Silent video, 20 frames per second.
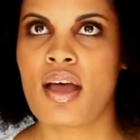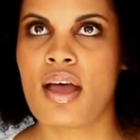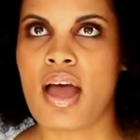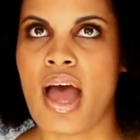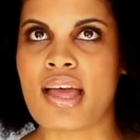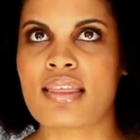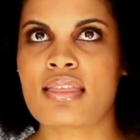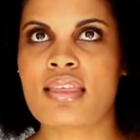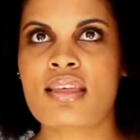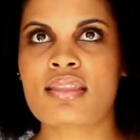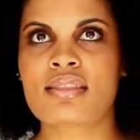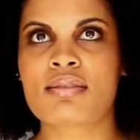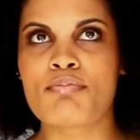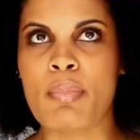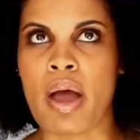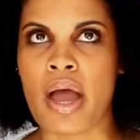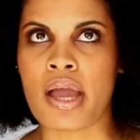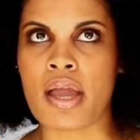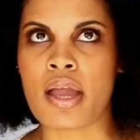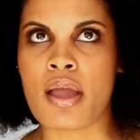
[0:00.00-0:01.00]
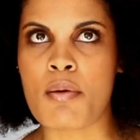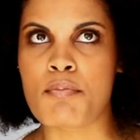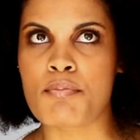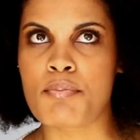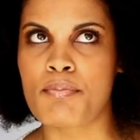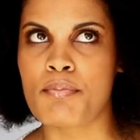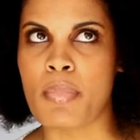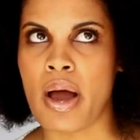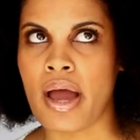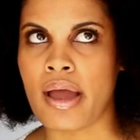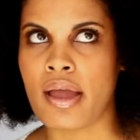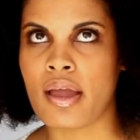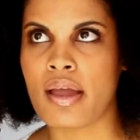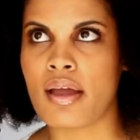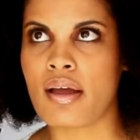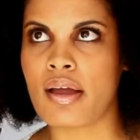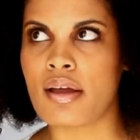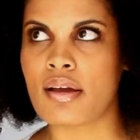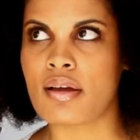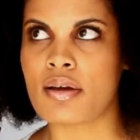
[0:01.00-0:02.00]
I think
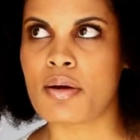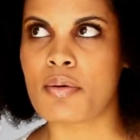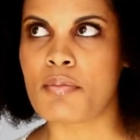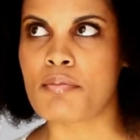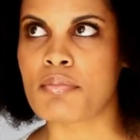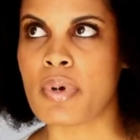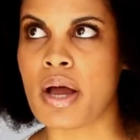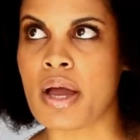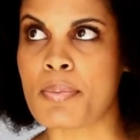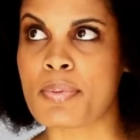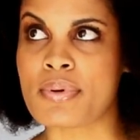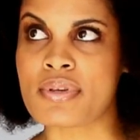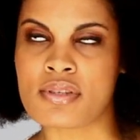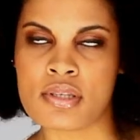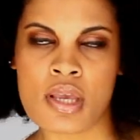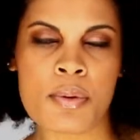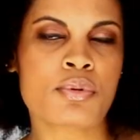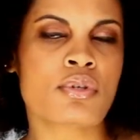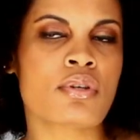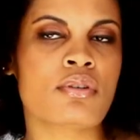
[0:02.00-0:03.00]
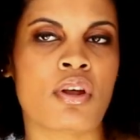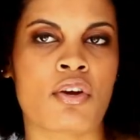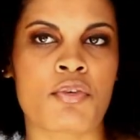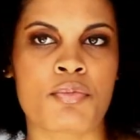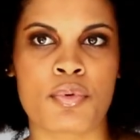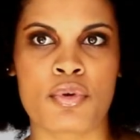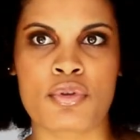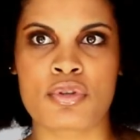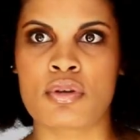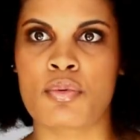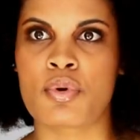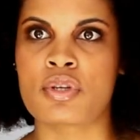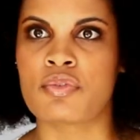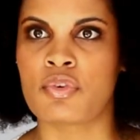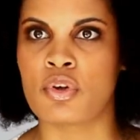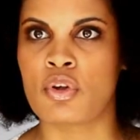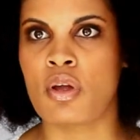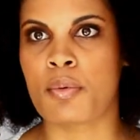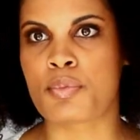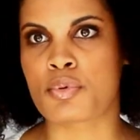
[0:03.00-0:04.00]
my perception of beauty was
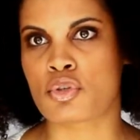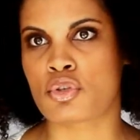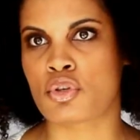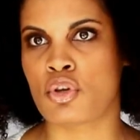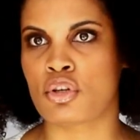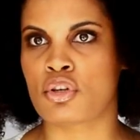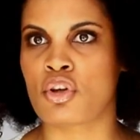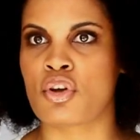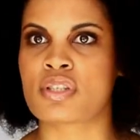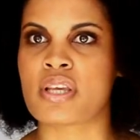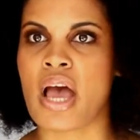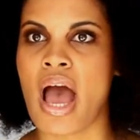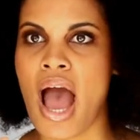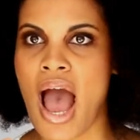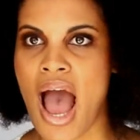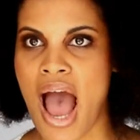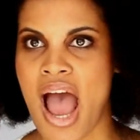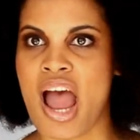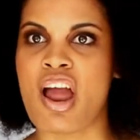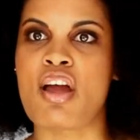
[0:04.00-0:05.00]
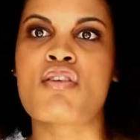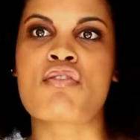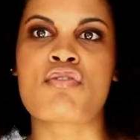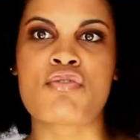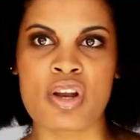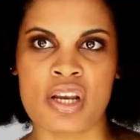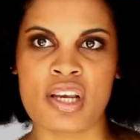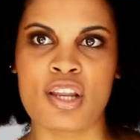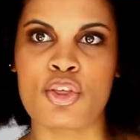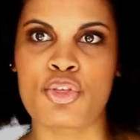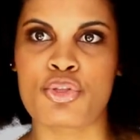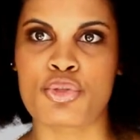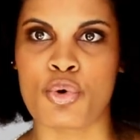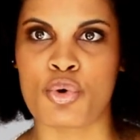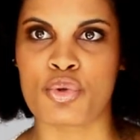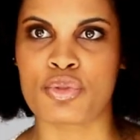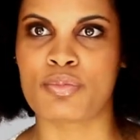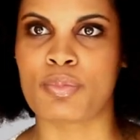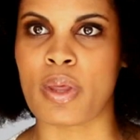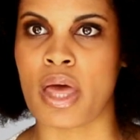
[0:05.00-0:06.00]
very obscured, because I really
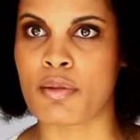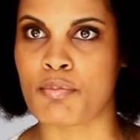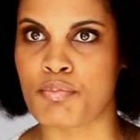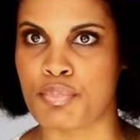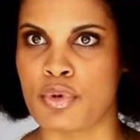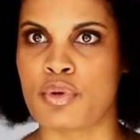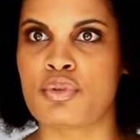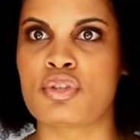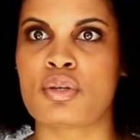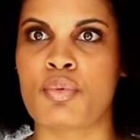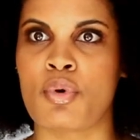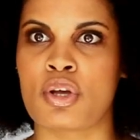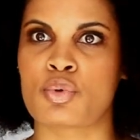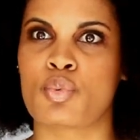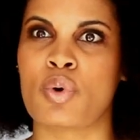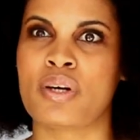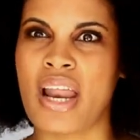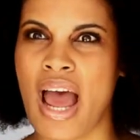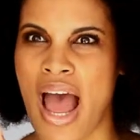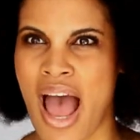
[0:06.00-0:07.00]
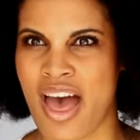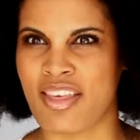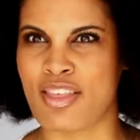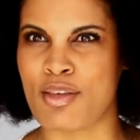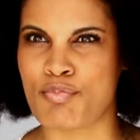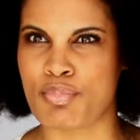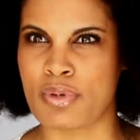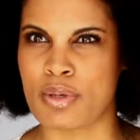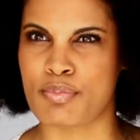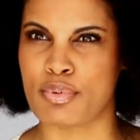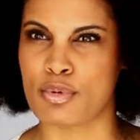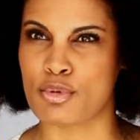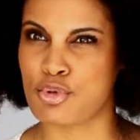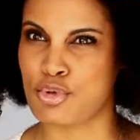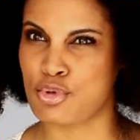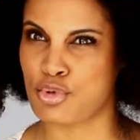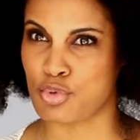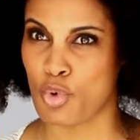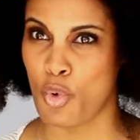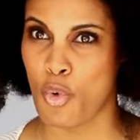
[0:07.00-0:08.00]
thought that beauty was what other people
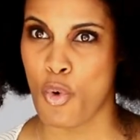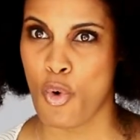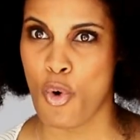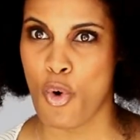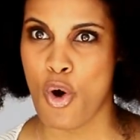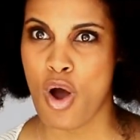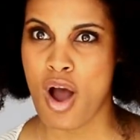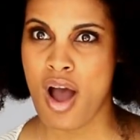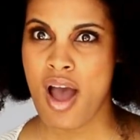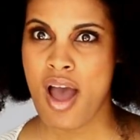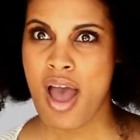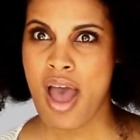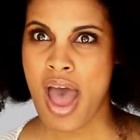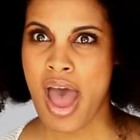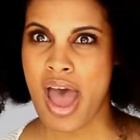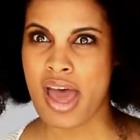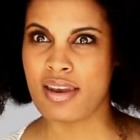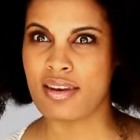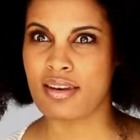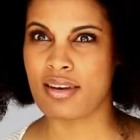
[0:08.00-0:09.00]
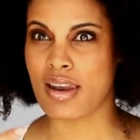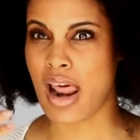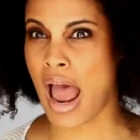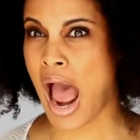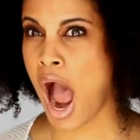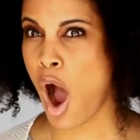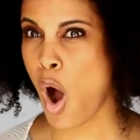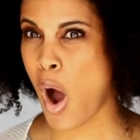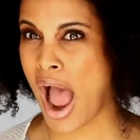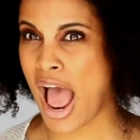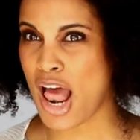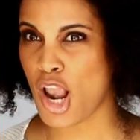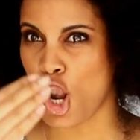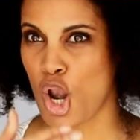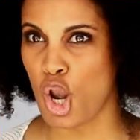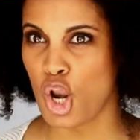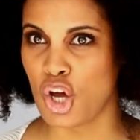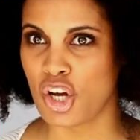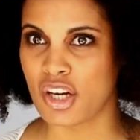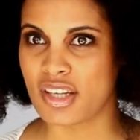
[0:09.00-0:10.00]
saw and how I
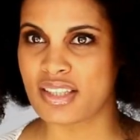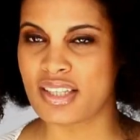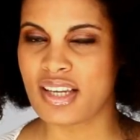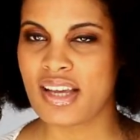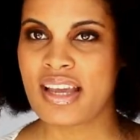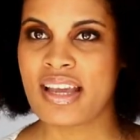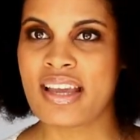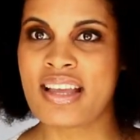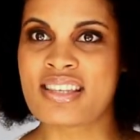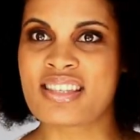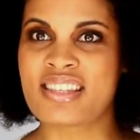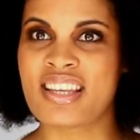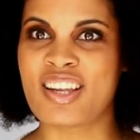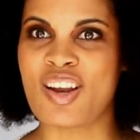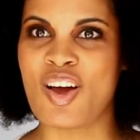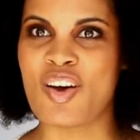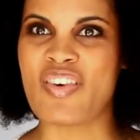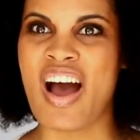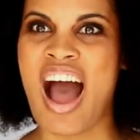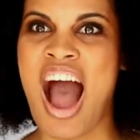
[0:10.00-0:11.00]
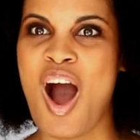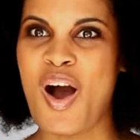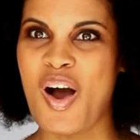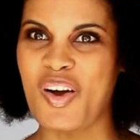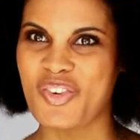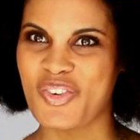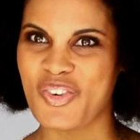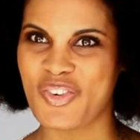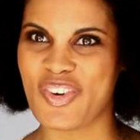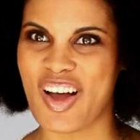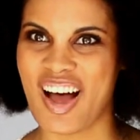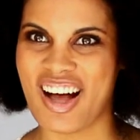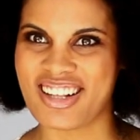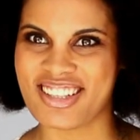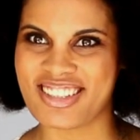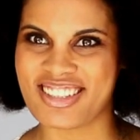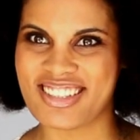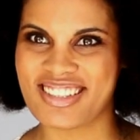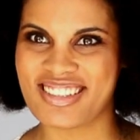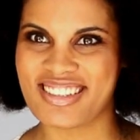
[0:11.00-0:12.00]
looked instead of how I
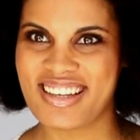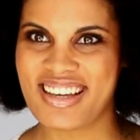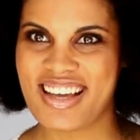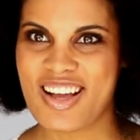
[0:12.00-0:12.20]
felt.